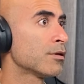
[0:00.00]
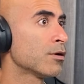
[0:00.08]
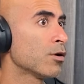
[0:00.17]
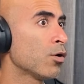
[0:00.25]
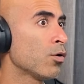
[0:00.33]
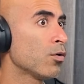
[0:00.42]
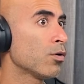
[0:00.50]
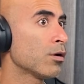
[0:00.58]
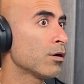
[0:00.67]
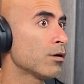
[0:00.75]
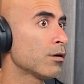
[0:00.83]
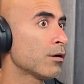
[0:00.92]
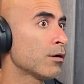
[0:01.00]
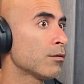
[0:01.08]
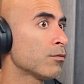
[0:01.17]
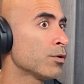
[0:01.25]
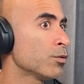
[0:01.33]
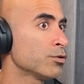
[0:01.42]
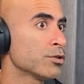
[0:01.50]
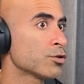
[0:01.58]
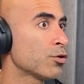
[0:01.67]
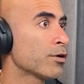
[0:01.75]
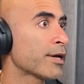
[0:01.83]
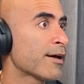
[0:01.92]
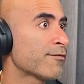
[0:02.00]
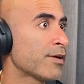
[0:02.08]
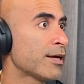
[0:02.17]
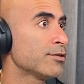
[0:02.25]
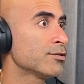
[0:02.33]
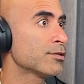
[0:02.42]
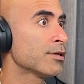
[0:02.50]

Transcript: or we will just go to cafes.